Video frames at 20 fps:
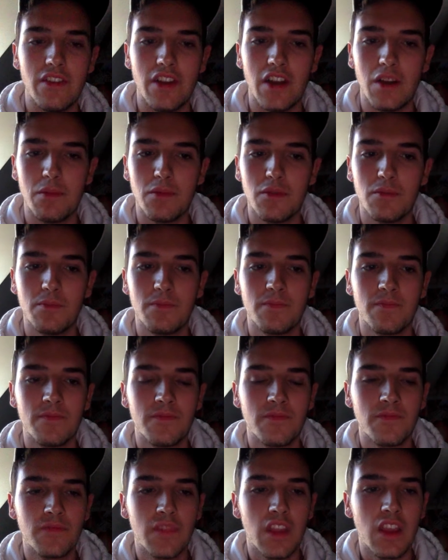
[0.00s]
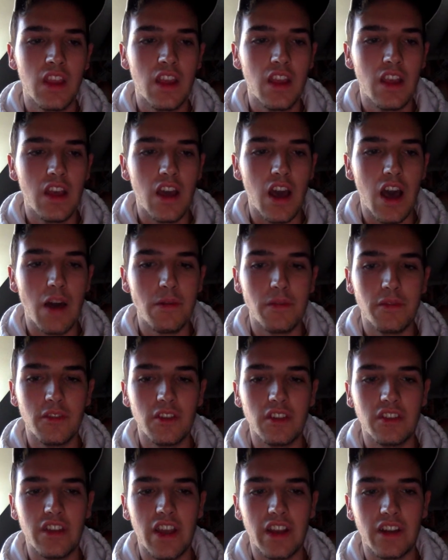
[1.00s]
help him. And for the
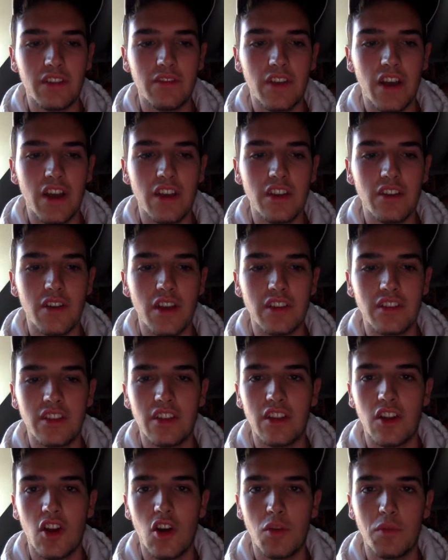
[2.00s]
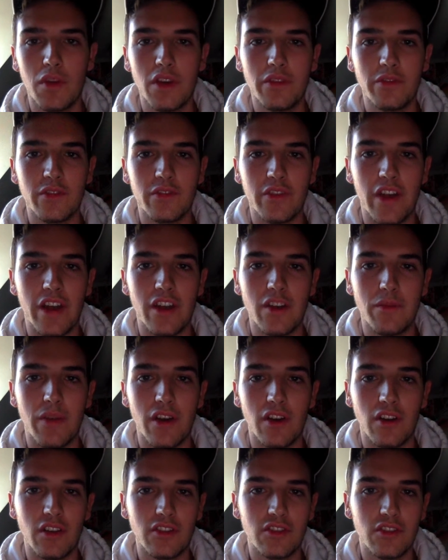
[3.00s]
second value, I said that home life was valued by
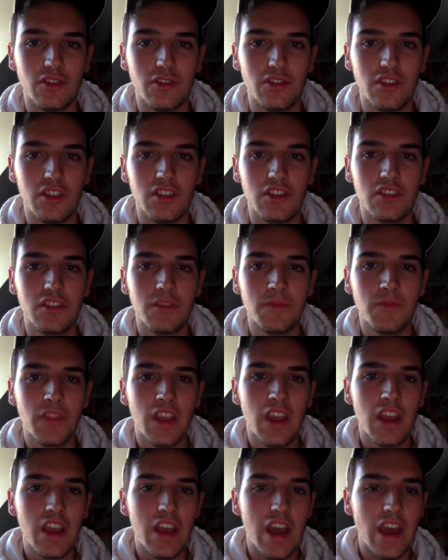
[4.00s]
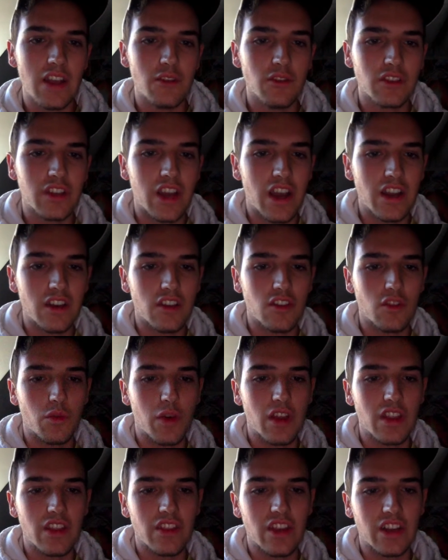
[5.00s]
all soldiers, and it was kind of the way
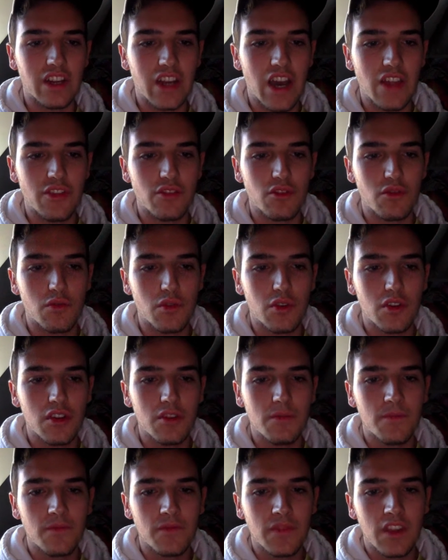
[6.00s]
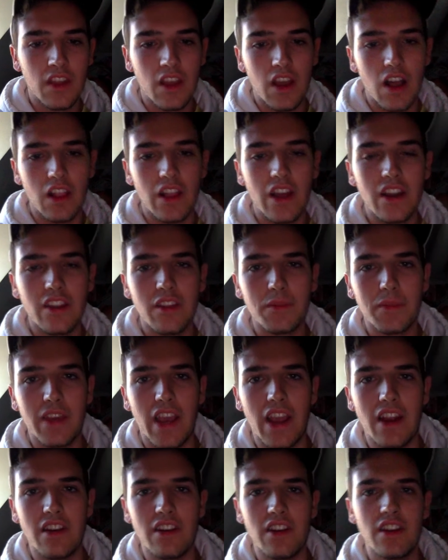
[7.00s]
that they got through war. A lot of them
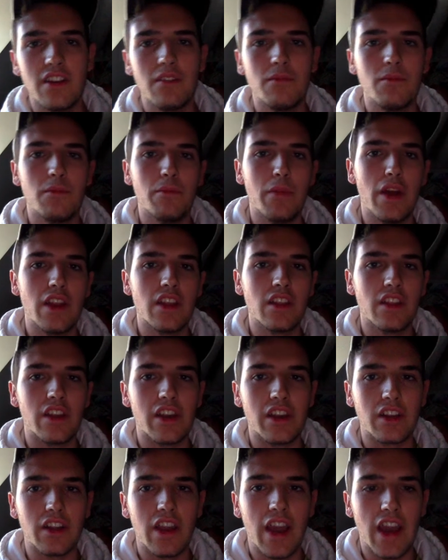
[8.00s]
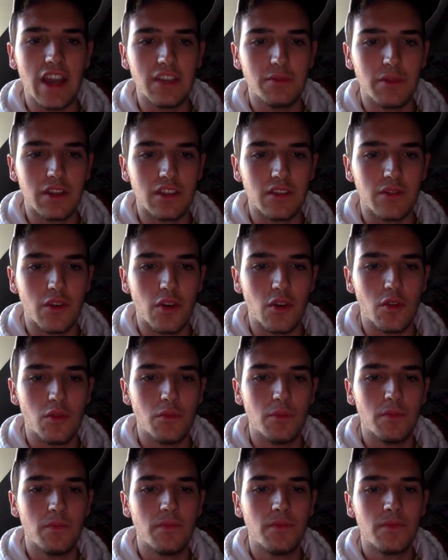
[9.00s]
carried many like aspects of
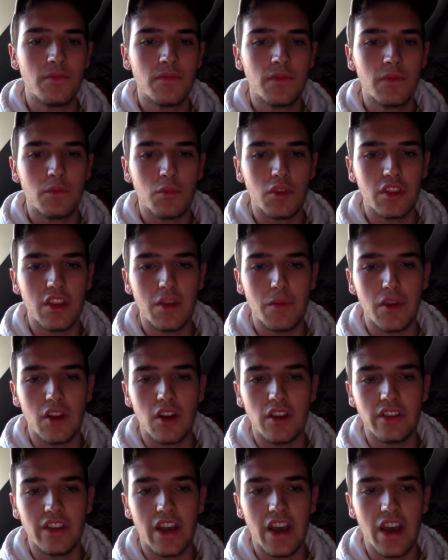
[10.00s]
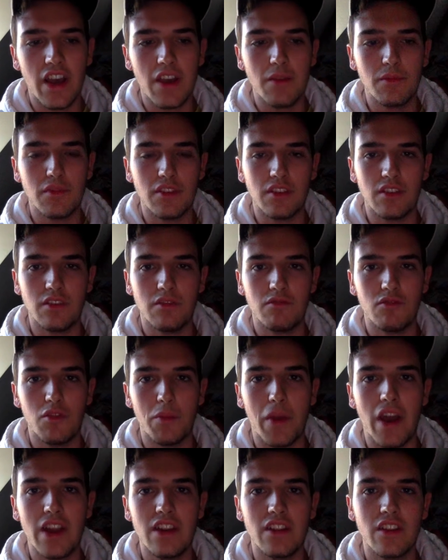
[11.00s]
home with them at all times and
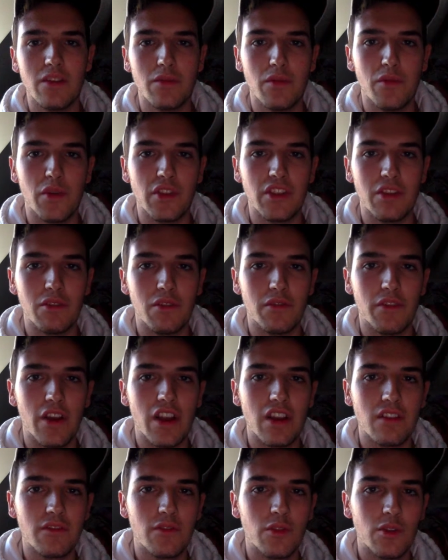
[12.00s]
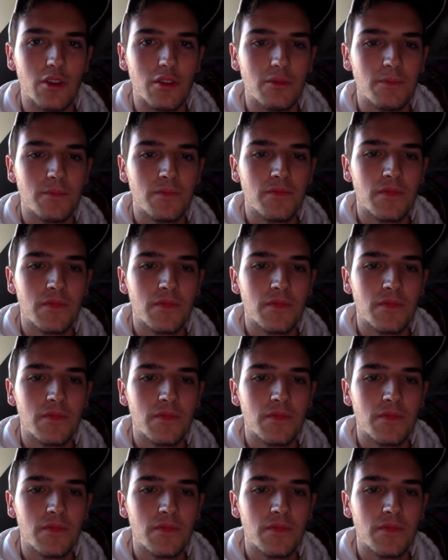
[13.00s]
reminded them of what they were fighting for.